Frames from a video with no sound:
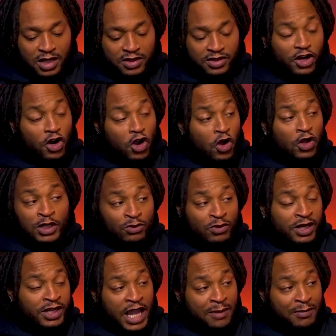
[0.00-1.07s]
They're only
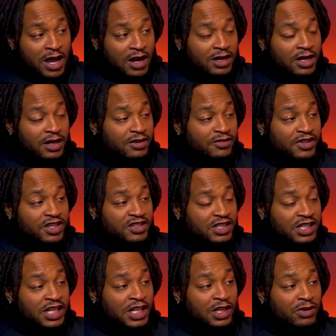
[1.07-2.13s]
one game out of their division
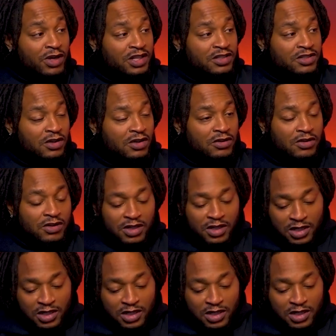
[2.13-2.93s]
anyway, so